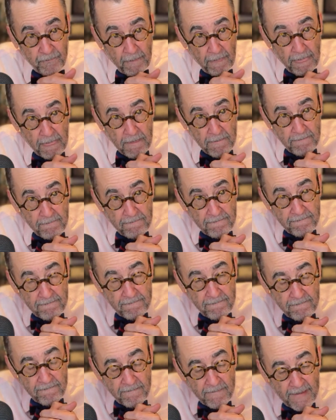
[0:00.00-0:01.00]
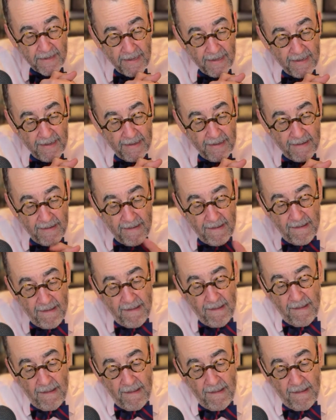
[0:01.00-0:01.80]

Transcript: (silence)